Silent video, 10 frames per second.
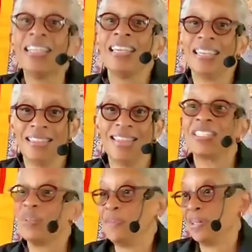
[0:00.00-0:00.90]
in this
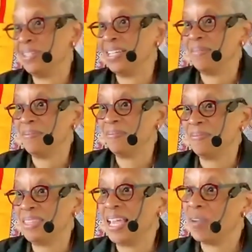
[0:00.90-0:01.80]
community.
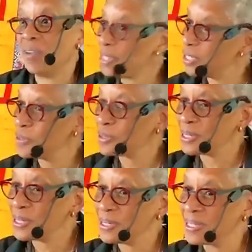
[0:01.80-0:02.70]
They have
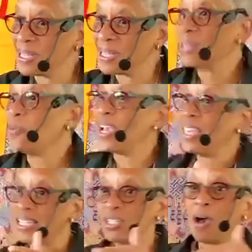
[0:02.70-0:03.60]
resources, the way
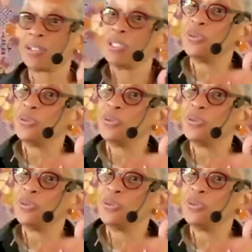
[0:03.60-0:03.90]
they talk to